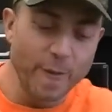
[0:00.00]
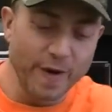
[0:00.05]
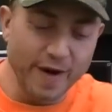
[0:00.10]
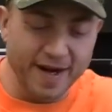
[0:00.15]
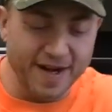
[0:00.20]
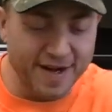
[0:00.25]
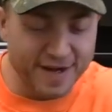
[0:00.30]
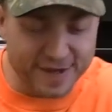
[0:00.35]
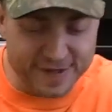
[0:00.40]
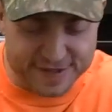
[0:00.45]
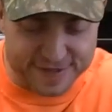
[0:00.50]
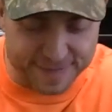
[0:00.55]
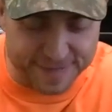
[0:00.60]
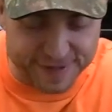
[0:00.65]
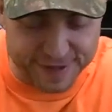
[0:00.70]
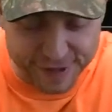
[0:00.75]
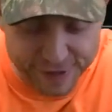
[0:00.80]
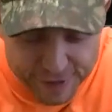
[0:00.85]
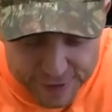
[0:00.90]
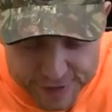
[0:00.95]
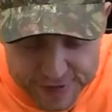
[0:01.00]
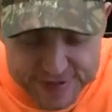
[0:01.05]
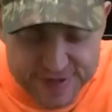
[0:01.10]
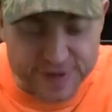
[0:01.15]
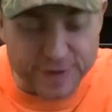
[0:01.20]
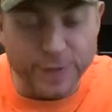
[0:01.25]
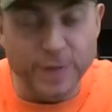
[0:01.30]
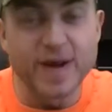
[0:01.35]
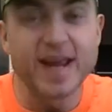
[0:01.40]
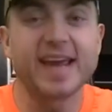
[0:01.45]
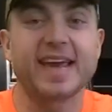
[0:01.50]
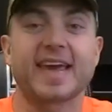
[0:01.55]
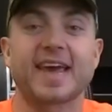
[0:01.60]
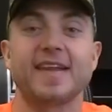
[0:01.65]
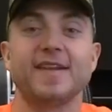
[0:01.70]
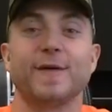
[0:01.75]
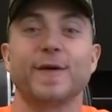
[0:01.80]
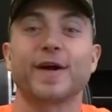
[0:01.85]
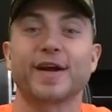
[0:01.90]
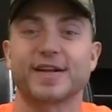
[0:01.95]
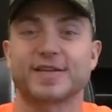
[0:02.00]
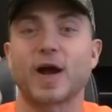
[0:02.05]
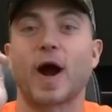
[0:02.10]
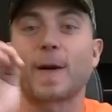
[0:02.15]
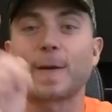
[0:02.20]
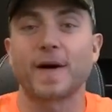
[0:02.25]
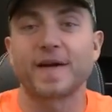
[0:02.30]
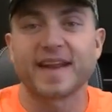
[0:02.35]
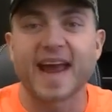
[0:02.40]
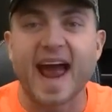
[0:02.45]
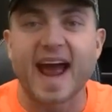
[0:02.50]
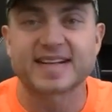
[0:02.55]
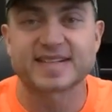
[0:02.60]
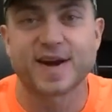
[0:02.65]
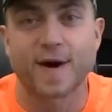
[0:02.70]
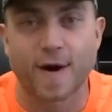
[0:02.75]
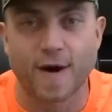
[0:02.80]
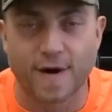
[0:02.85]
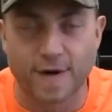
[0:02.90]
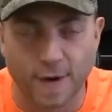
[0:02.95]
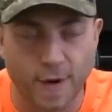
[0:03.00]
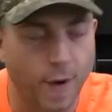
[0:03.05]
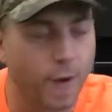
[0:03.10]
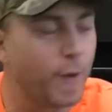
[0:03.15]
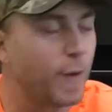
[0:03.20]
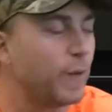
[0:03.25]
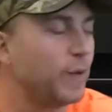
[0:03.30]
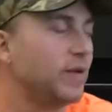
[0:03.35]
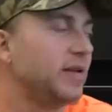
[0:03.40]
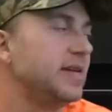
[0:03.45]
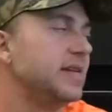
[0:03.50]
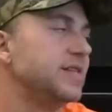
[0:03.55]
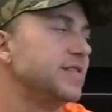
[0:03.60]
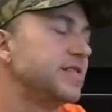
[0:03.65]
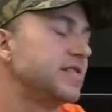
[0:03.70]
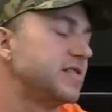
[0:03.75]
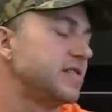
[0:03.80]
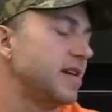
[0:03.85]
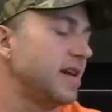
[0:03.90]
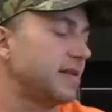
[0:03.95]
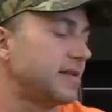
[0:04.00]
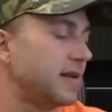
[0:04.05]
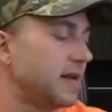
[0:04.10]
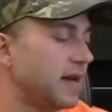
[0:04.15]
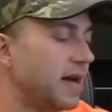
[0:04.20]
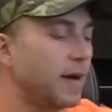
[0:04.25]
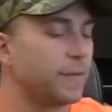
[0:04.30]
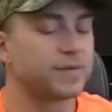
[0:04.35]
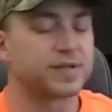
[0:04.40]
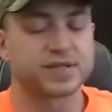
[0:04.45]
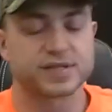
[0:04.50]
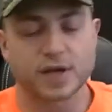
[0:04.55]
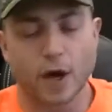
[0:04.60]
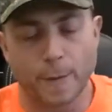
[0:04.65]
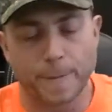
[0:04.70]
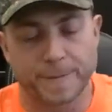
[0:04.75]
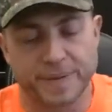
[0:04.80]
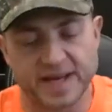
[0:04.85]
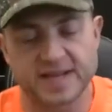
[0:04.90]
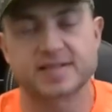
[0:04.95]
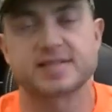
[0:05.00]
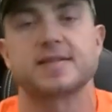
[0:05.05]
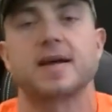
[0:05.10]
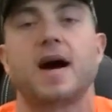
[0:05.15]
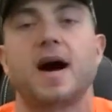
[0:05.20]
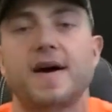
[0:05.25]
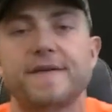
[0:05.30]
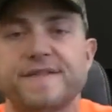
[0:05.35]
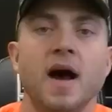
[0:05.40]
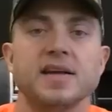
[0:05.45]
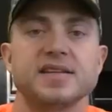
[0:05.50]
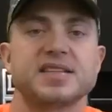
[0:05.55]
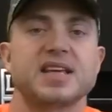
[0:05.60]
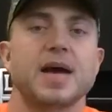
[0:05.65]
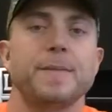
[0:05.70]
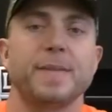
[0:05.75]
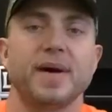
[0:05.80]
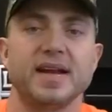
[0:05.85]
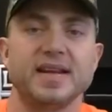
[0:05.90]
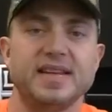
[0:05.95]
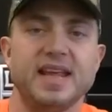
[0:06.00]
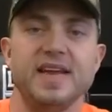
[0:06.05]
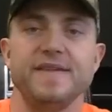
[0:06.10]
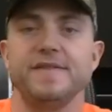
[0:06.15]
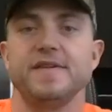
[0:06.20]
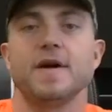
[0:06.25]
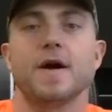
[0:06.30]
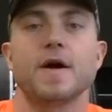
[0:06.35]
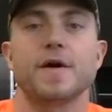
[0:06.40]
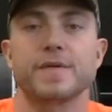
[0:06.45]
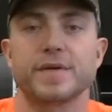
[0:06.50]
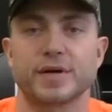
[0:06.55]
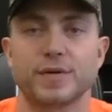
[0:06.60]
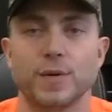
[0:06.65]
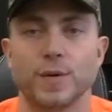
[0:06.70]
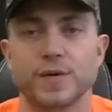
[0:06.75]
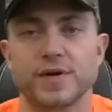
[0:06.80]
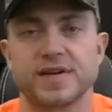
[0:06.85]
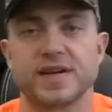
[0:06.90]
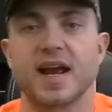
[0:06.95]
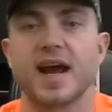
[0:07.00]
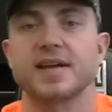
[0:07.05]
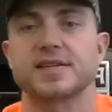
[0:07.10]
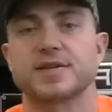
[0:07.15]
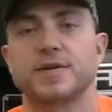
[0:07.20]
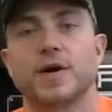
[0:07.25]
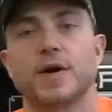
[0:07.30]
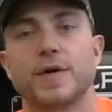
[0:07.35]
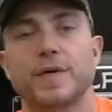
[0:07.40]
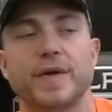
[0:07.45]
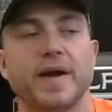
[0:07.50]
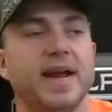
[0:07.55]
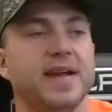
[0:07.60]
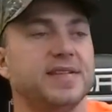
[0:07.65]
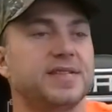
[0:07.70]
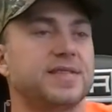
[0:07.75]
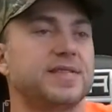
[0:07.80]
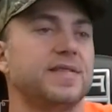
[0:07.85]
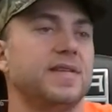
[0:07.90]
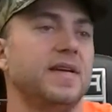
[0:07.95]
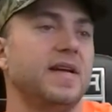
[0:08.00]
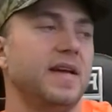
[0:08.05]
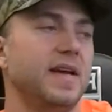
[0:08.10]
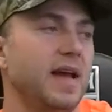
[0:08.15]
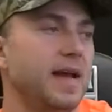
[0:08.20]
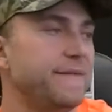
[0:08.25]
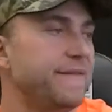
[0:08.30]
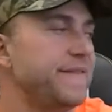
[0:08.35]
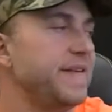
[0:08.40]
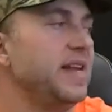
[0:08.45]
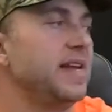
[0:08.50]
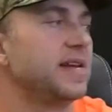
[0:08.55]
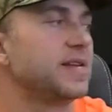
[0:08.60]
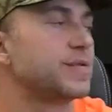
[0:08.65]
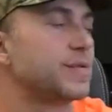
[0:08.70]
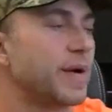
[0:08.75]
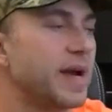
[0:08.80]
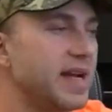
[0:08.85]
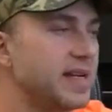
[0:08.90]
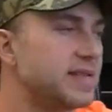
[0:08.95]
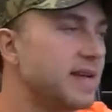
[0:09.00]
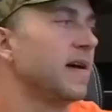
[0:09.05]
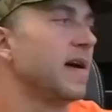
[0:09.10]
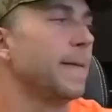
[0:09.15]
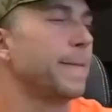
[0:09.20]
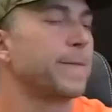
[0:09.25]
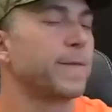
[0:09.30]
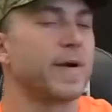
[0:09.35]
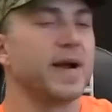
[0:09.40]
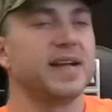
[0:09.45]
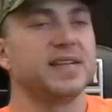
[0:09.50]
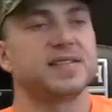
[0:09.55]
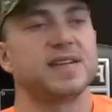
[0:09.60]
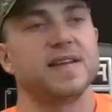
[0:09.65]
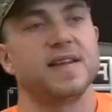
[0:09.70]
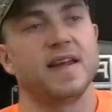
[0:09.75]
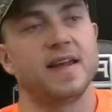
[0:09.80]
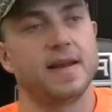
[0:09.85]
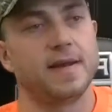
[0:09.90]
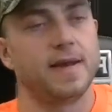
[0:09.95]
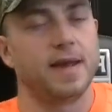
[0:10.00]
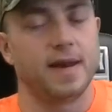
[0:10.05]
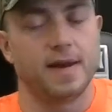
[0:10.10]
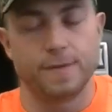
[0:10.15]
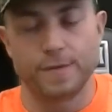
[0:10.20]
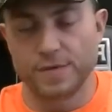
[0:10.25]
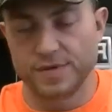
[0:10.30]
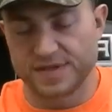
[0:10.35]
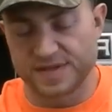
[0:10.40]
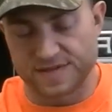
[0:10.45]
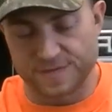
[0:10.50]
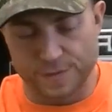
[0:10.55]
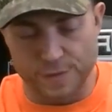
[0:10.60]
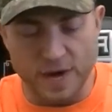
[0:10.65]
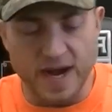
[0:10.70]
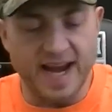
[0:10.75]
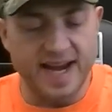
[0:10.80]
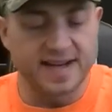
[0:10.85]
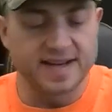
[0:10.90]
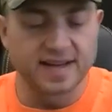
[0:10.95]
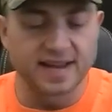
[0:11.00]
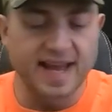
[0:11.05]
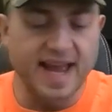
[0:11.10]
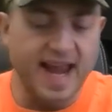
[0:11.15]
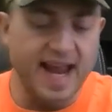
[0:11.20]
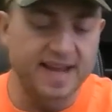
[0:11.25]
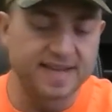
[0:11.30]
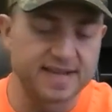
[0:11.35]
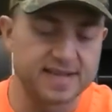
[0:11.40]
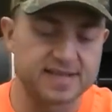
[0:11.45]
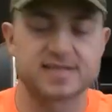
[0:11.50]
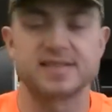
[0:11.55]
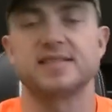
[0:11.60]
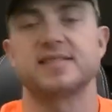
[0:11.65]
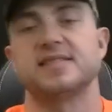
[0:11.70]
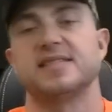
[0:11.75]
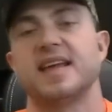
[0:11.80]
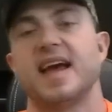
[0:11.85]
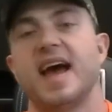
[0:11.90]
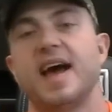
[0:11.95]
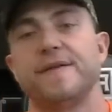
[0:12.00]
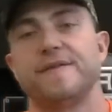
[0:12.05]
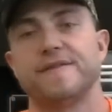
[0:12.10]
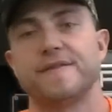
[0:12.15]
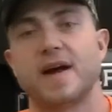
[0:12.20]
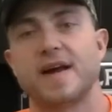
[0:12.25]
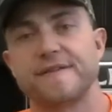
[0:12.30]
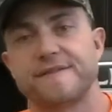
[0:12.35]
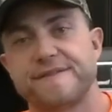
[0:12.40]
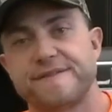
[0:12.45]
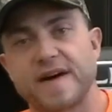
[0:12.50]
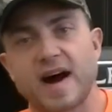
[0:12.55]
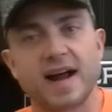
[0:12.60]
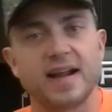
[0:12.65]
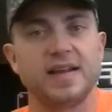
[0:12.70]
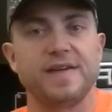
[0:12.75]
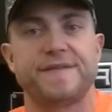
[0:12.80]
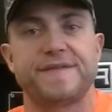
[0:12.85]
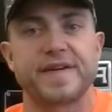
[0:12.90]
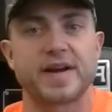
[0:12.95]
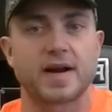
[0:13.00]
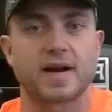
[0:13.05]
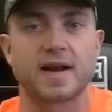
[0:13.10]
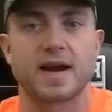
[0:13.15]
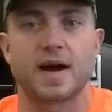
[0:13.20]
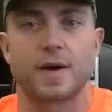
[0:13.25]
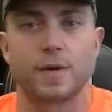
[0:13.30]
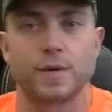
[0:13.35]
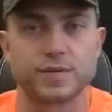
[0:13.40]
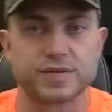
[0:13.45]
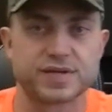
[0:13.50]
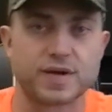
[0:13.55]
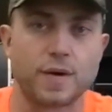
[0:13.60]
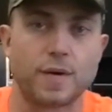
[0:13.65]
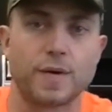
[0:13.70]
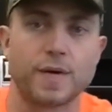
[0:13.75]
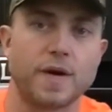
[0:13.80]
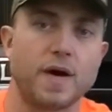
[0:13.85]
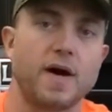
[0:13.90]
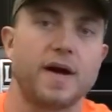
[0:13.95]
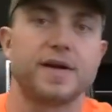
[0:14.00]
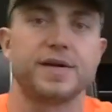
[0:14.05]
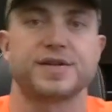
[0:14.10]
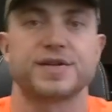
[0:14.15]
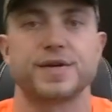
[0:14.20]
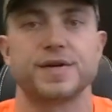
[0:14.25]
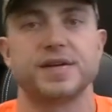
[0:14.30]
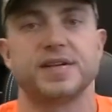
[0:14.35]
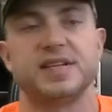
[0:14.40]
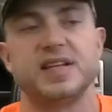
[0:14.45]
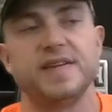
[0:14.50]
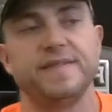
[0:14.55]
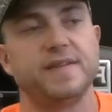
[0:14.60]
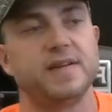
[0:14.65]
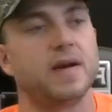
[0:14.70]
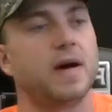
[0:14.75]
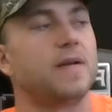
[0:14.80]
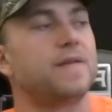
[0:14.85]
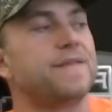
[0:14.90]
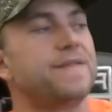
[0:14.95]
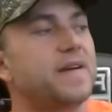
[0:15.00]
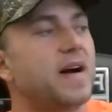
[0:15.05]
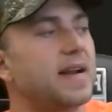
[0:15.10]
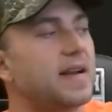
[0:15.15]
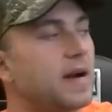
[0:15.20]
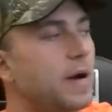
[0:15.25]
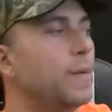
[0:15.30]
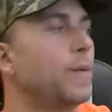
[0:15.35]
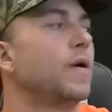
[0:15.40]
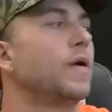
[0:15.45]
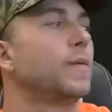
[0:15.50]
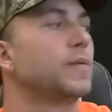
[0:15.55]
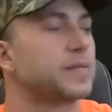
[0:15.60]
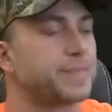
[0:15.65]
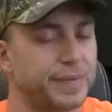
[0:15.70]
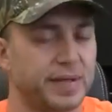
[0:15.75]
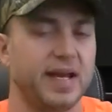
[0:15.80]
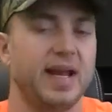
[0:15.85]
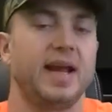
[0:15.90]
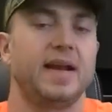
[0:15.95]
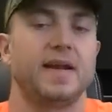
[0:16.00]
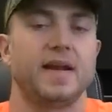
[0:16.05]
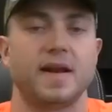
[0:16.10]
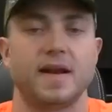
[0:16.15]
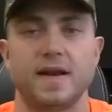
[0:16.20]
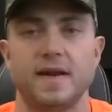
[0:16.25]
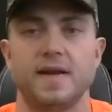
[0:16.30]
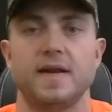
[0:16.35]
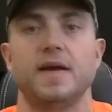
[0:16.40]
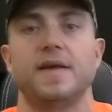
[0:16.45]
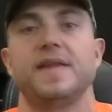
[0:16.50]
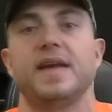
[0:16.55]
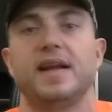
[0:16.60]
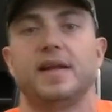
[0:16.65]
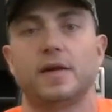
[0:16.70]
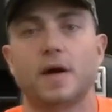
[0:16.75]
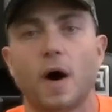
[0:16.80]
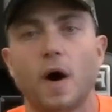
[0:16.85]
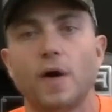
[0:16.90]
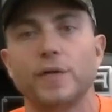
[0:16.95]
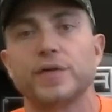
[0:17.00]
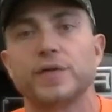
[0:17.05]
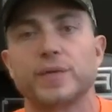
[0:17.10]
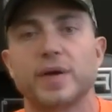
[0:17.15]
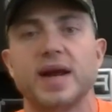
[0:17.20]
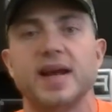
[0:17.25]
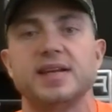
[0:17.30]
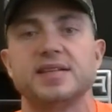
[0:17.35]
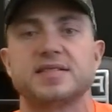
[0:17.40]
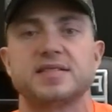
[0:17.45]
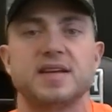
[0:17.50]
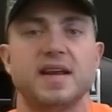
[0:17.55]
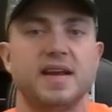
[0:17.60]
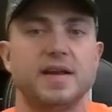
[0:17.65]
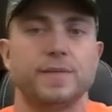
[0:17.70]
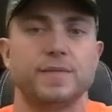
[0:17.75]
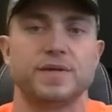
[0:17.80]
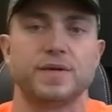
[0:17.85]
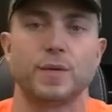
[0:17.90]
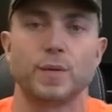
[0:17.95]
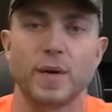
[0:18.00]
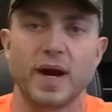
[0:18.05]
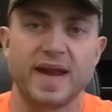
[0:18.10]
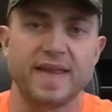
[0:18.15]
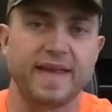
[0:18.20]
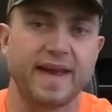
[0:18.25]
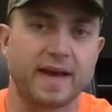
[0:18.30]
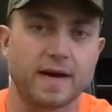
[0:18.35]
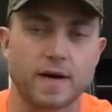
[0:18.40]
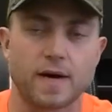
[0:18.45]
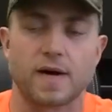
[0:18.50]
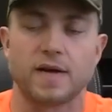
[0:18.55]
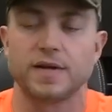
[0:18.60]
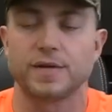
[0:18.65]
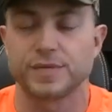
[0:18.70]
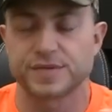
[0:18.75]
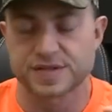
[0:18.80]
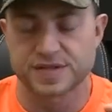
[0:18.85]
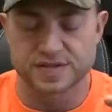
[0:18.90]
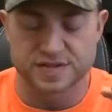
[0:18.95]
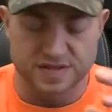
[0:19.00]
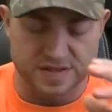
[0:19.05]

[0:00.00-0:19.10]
we're gonna do some news of the week. We're gonna talk about NASCAR. Holy shit. I was so pissed off. I set my DVR to record a NASCAR race, a Phoenix race, Cup race, and then it was rain delay and this and that. And when I finally figured out what was going on and turned the TV on to find out where it was playing, they had called the race, and the way they called it was